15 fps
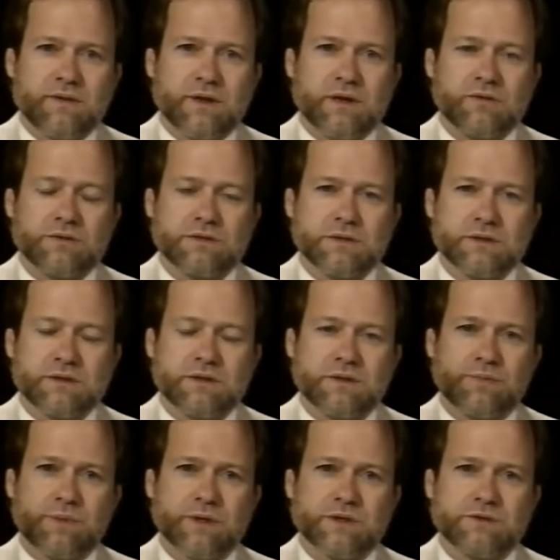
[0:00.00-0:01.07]
who's looked at
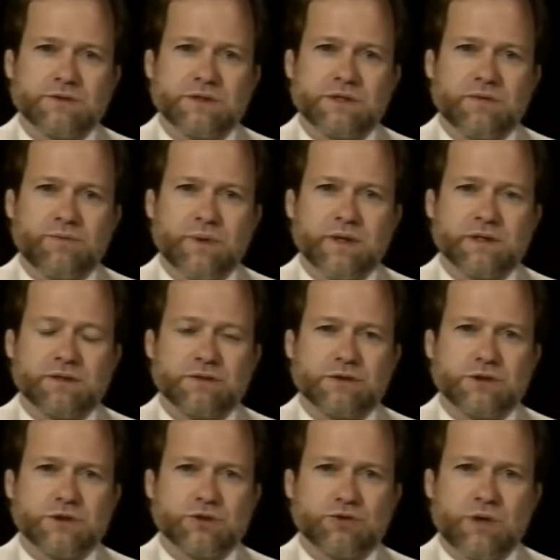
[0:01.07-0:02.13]
the pictures have been
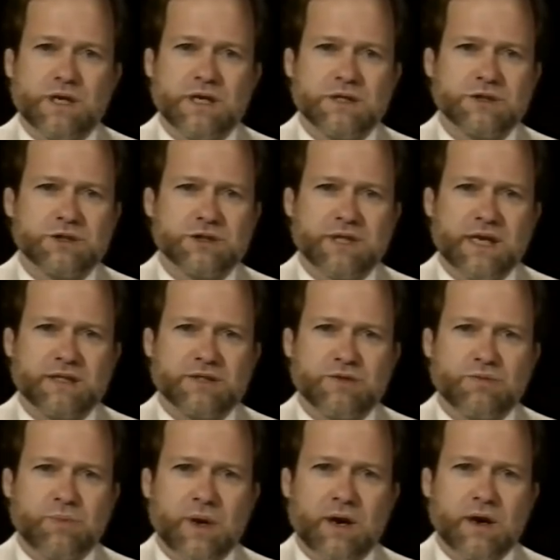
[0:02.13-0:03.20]
strange sets
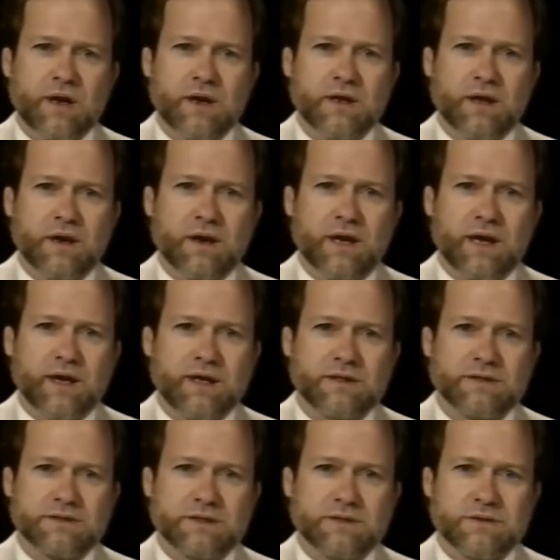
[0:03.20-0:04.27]
of parallel
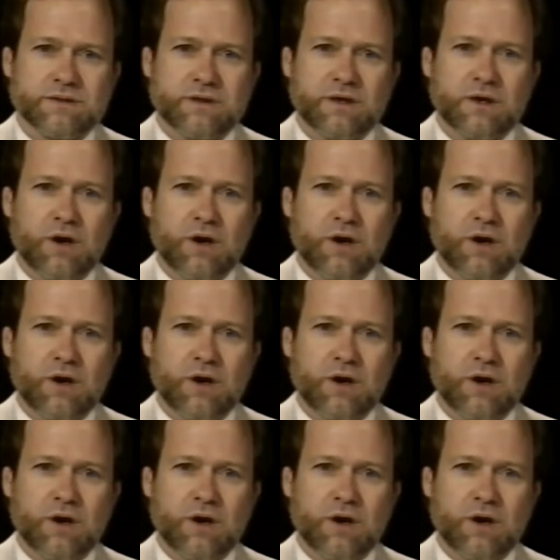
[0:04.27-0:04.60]
lines that look